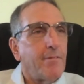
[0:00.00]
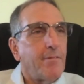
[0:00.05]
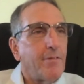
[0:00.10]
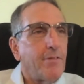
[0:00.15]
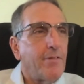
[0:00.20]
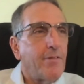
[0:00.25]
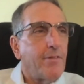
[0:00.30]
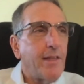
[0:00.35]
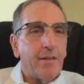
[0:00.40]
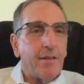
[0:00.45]

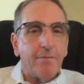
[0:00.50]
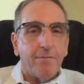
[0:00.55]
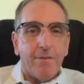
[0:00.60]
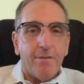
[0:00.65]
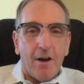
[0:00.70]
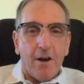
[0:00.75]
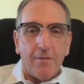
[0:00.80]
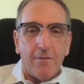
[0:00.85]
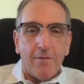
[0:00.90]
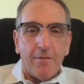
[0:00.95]
they
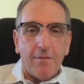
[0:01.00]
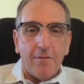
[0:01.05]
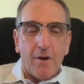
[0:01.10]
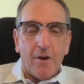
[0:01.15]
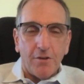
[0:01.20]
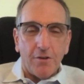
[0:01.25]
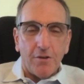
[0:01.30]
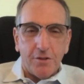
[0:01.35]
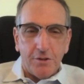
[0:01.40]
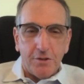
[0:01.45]
involve
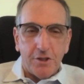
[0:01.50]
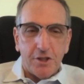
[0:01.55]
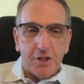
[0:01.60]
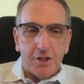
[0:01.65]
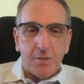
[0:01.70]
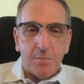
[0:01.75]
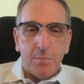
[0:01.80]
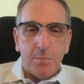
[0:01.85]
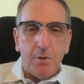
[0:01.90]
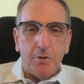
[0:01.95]
also
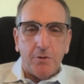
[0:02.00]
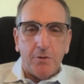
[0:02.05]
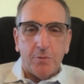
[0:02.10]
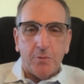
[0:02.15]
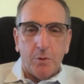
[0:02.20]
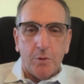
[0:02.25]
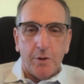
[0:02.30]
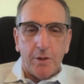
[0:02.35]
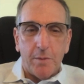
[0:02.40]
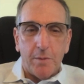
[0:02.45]

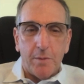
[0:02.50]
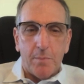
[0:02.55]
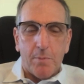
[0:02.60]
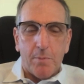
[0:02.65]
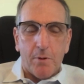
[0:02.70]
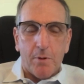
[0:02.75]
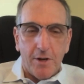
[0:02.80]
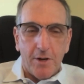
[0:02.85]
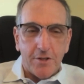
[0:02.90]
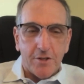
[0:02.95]
disputes where the
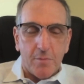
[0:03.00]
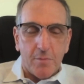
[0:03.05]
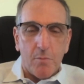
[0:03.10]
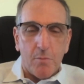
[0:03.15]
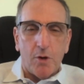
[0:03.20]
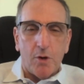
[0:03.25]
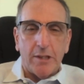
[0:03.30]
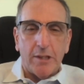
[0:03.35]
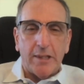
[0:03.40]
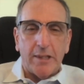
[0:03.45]
parties are
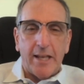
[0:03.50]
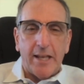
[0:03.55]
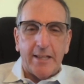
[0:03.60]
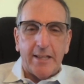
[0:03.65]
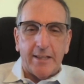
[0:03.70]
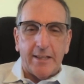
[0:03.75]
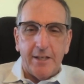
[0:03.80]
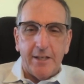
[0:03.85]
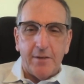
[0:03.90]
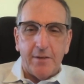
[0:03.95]
more
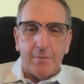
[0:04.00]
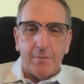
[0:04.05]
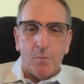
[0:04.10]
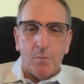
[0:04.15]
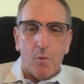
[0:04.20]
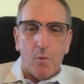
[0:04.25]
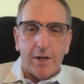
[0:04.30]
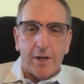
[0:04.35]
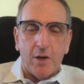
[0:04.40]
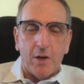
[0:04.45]
likely to
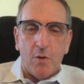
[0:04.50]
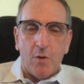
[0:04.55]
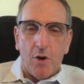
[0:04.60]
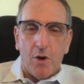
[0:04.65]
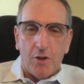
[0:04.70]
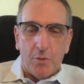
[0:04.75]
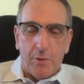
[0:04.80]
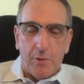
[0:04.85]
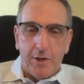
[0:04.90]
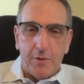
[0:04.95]
want to go
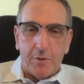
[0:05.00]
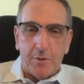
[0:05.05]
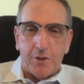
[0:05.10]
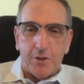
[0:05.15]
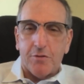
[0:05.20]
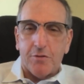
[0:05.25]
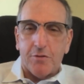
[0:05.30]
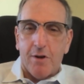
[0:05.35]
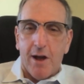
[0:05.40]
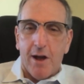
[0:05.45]
all the way to
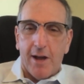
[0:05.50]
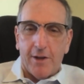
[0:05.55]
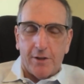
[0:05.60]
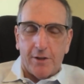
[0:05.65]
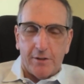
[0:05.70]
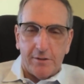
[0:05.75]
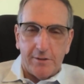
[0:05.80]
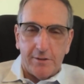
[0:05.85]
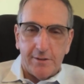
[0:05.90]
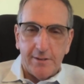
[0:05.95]
a
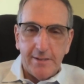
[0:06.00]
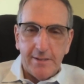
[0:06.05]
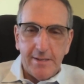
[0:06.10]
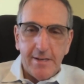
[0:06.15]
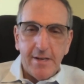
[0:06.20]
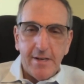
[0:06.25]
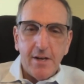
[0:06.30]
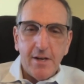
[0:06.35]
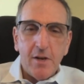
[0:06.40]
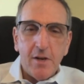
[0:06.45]
trial.
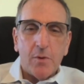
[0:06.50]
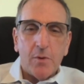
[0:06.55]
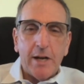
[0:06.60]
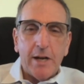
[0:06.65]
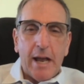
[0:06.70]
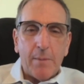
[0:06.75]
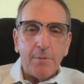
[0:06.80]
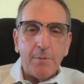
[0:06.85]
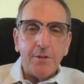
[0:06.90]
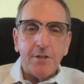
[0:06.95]

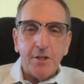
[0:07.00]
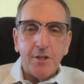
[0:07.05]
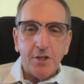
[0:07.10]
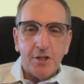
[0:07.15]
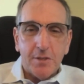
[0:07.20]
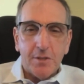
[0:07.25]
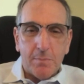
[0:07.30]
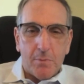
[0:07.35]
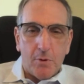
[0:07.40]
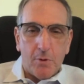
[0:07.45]
What happens in
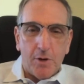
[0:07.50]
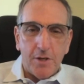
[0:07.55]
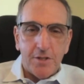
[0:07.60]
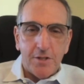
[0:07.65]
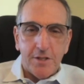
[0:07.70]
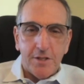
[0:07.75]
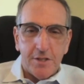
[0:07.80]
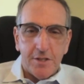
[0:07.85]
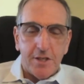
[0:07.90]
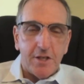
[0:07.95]

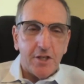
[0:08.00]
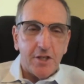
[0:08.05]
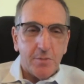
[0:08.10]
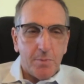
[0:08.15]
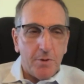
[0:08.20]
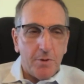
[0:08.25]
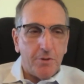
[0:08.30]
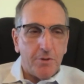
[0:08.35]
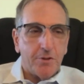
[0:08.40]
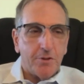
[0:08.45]
sports is the
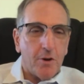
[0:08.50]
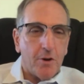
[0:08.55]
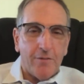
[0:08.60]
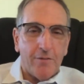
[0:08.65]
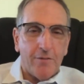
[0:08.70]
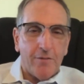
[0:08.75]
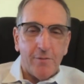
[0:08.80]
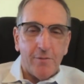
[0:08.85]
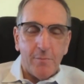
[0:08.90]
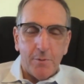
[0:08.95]
disputes are
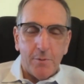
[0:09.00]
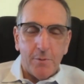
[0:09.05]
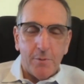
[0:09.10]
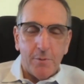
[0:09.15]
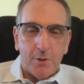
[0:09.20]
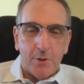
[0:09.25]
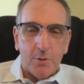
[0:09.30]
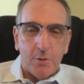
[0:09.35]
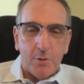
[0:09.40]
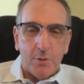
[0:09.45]
often
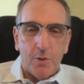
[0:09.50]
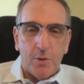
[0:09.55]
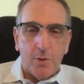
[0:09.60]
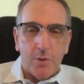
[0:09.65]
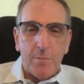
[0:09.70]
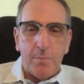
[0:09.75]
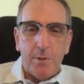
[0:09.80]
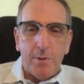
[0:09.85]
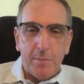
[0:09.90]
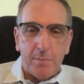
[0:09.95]
between
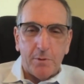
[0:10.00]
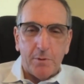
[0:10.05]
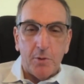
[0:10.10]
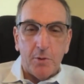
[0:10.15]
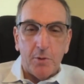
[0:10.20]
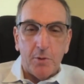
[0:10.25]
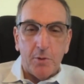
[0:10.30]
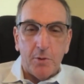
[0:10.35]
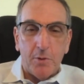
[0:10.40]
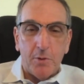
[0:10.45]
people
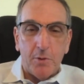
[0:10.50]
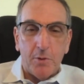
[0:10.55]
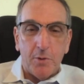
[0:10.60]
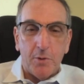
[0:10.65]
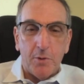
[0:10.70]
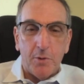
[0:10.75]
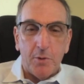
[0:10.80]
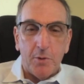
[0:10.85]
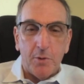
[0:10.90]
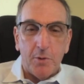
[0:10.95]
who have to
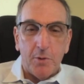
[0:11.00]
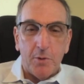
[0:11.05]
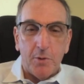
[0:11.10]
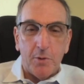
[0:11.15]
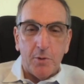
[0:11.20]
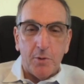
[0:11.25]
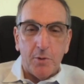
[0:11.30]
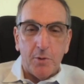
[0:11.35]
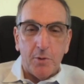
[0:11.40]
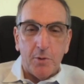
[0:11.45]
continue to
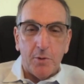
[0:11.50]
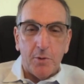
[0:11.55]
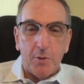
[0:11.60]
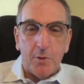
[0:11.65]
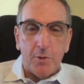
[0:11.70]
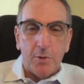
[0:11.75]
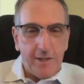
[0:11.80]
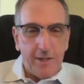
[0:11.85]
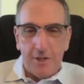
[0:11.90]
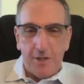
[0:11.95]
do
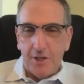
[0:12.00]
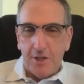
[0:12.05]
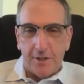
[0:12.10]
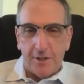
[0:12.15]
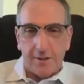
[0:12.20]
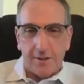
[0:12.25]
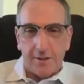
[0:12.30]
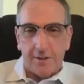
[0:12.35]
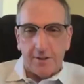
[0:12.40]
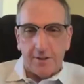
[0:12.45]
business with
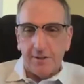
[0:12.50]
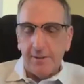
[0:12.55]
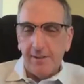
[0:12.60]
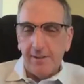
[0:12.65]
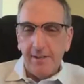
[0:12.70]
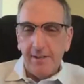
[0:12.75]
each other.